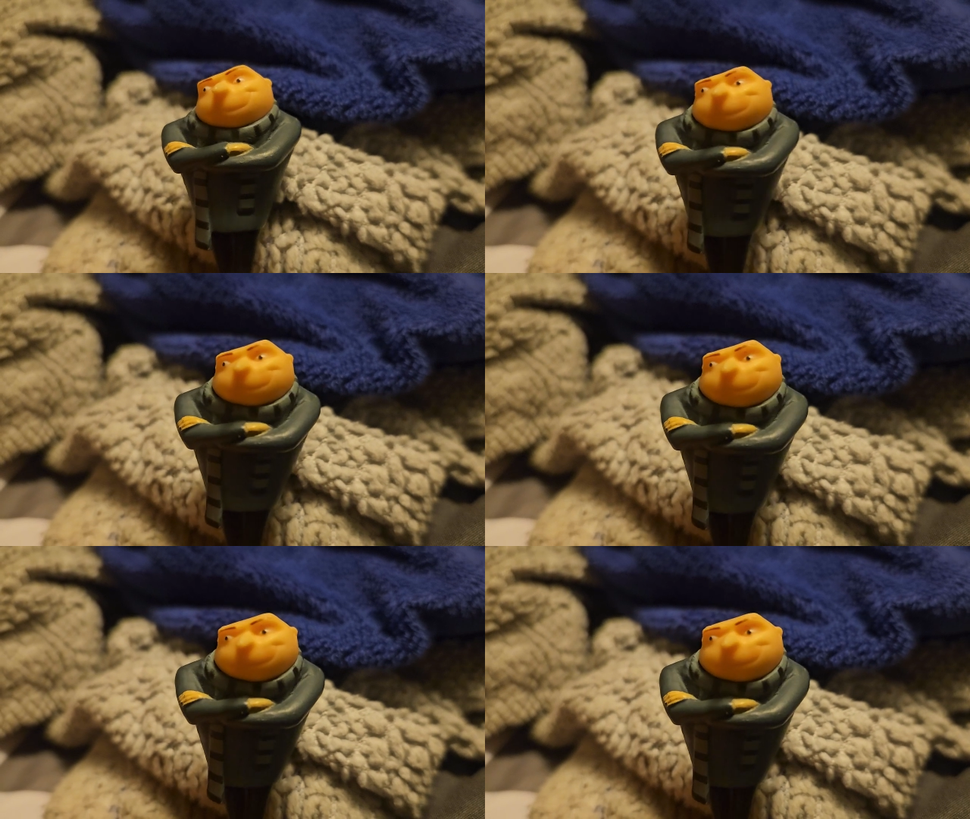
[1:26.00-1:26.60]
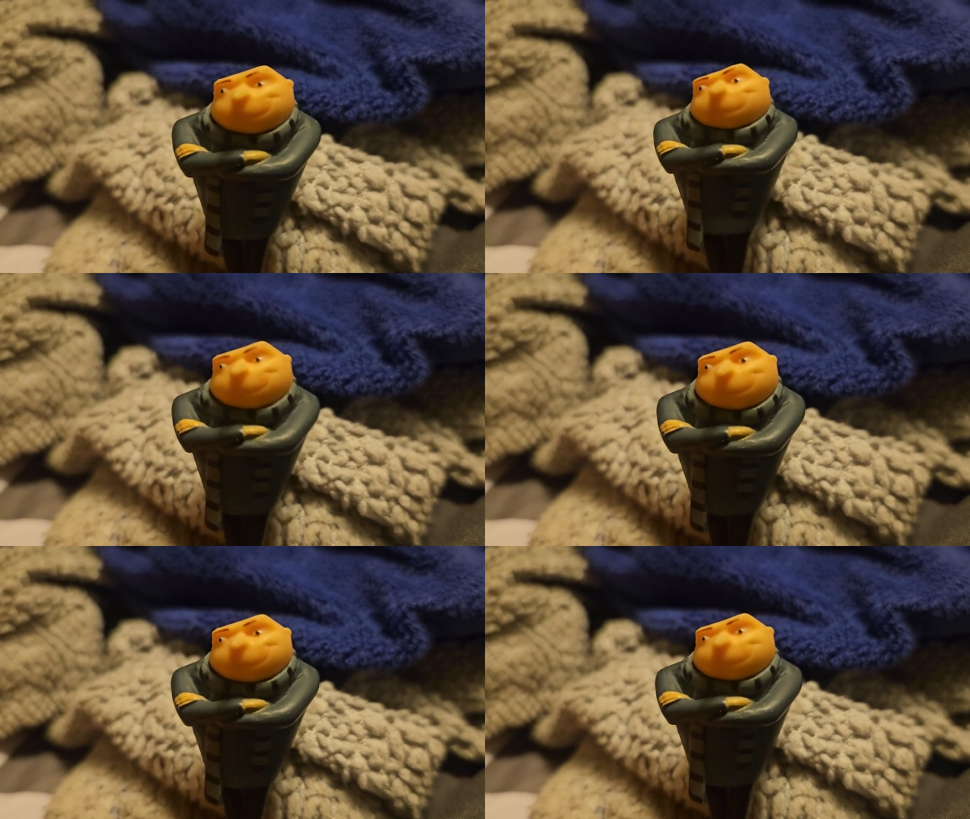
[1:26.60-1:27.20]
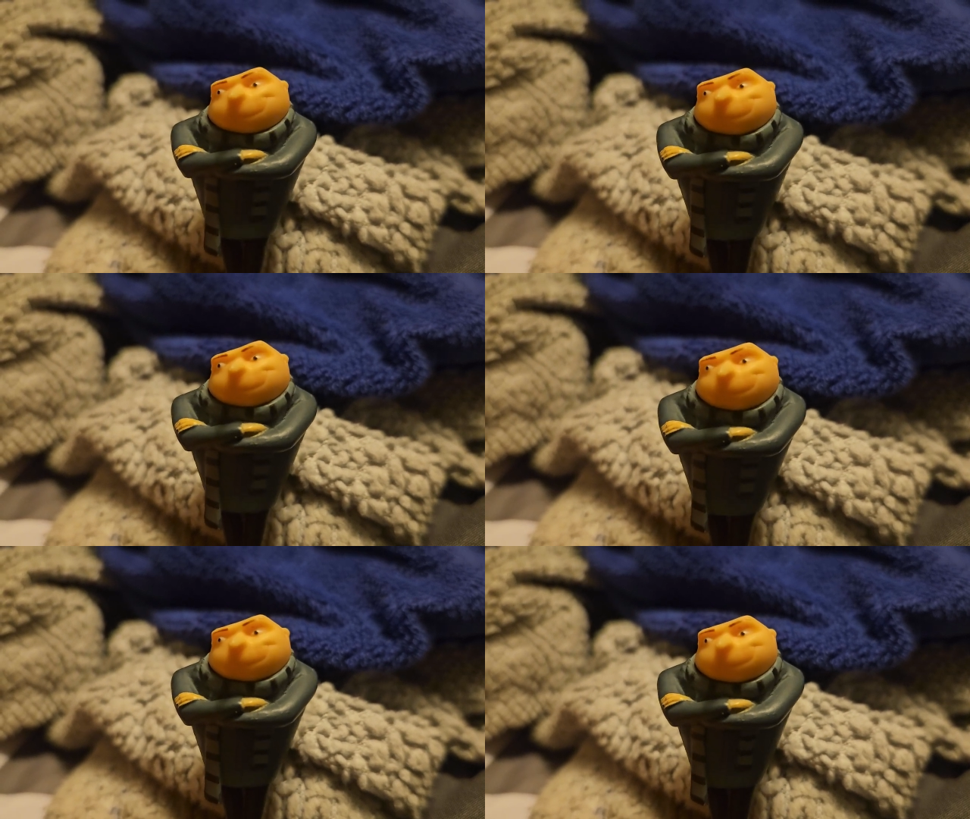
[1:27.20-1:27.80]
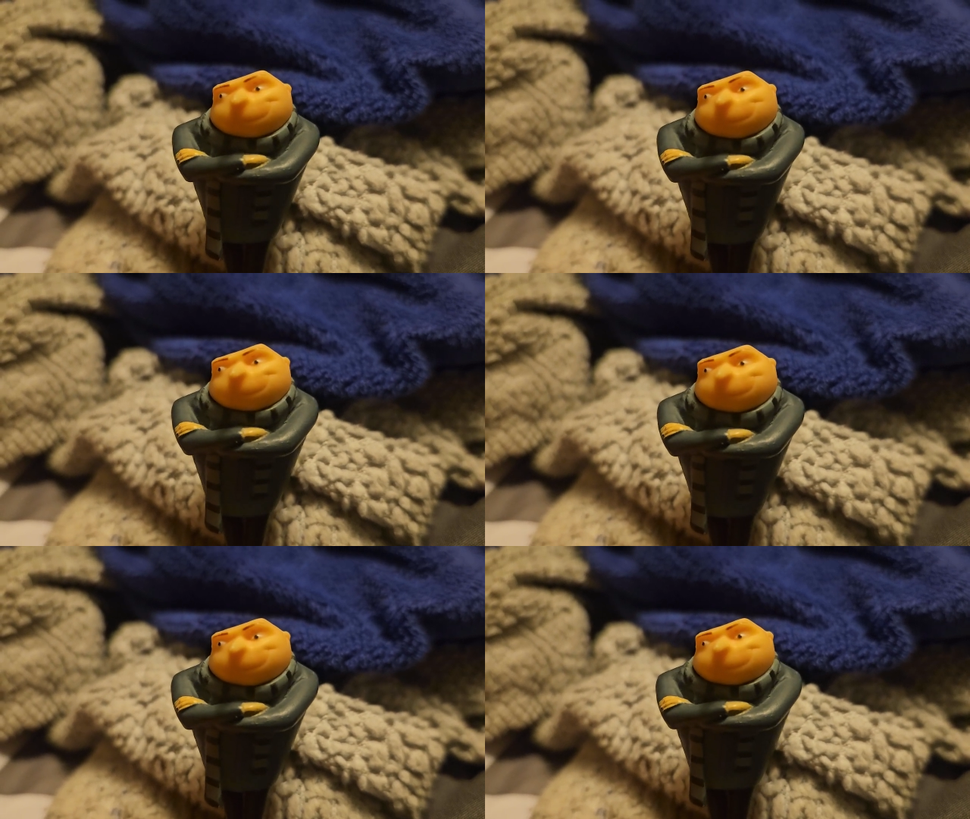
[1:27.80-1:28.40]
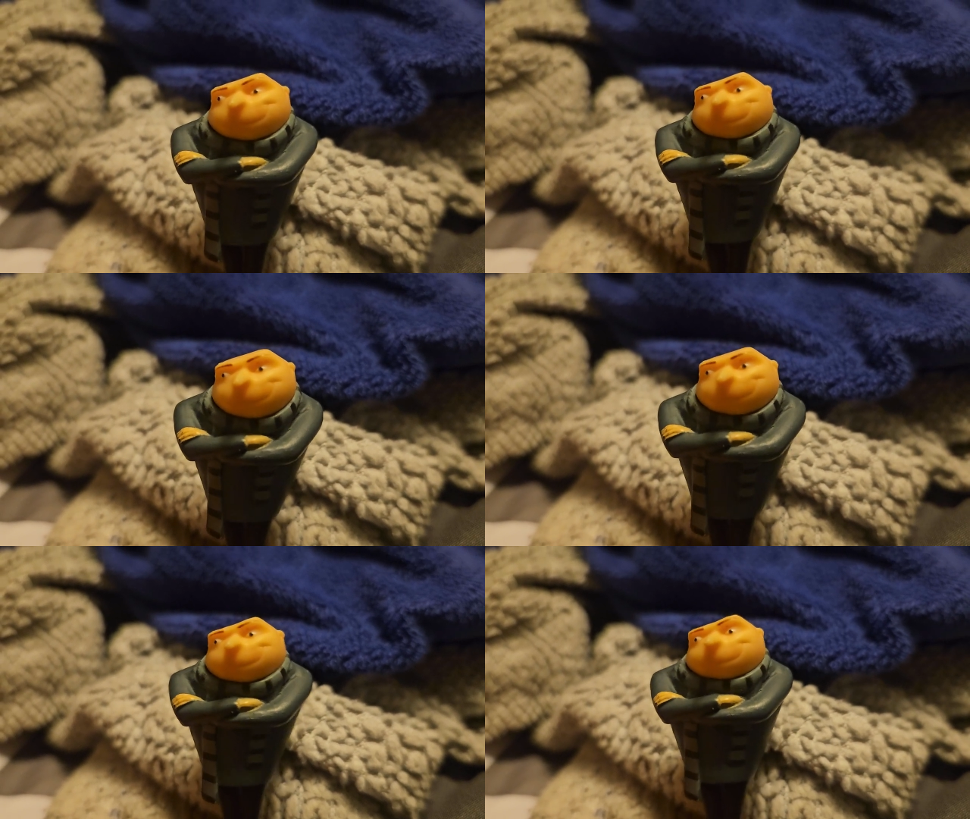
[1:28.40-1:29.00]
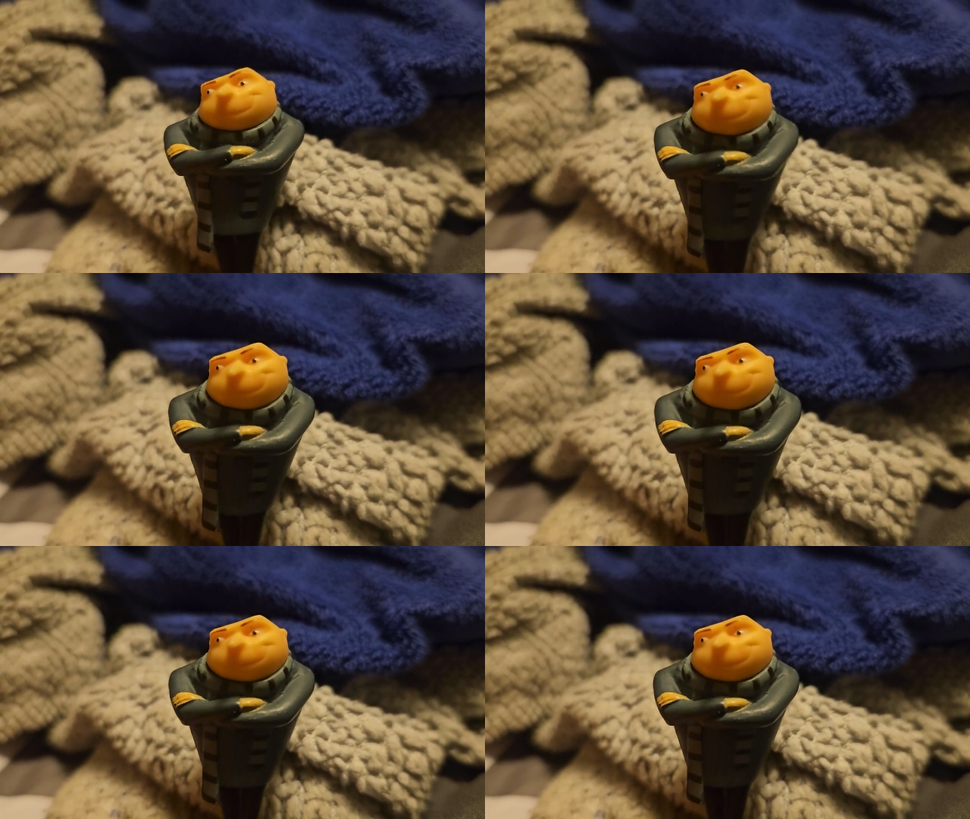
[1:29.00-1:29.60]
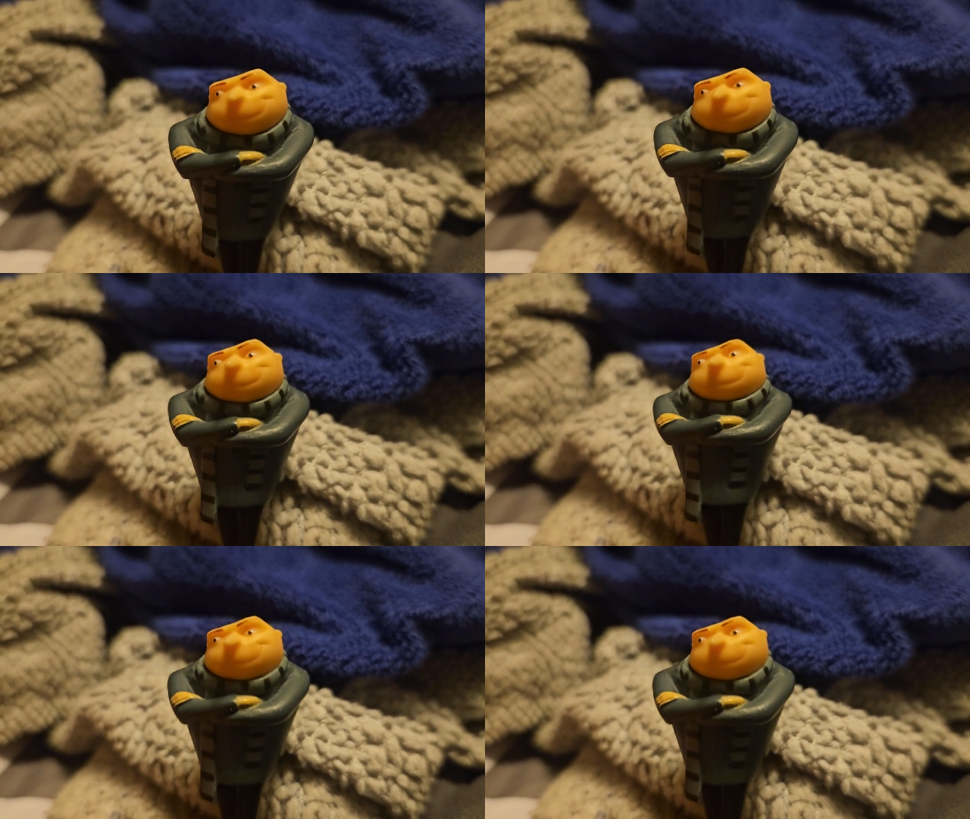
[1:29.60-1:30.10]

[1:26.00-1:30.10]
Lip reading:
[unreadable: no face in view]